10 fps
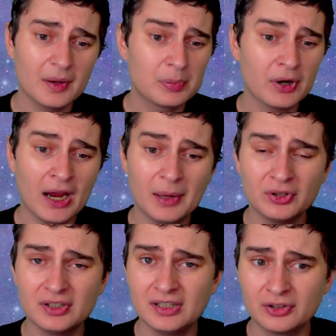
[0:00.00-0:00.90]
perhaps you
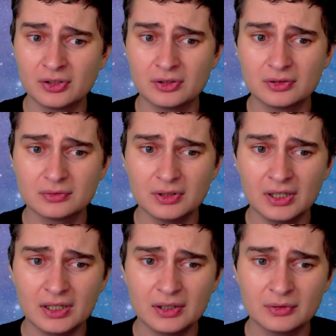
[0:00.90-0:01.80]
had a difficult
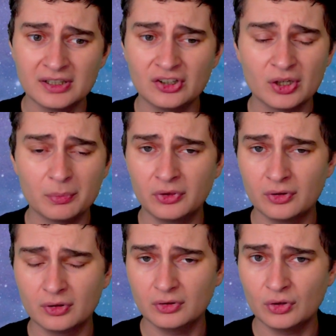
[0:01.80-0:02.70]
relationship with
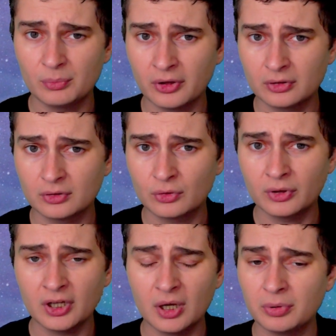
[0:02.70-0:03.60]
your mother growing up,